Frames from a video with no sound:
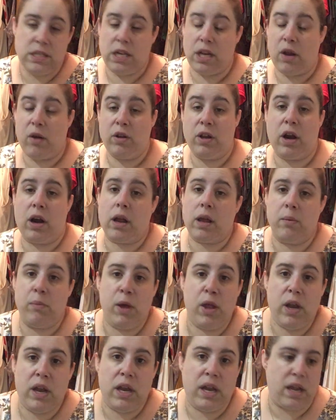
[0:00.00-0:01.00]
your
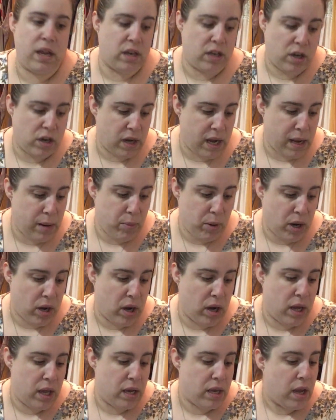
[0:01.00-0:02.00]
community and your
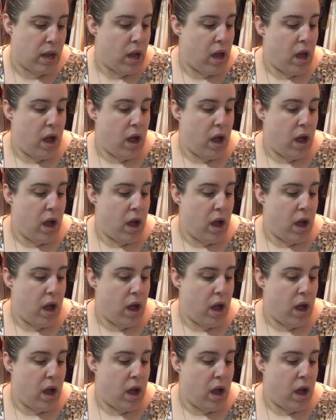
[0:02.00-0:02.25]
neighborhood,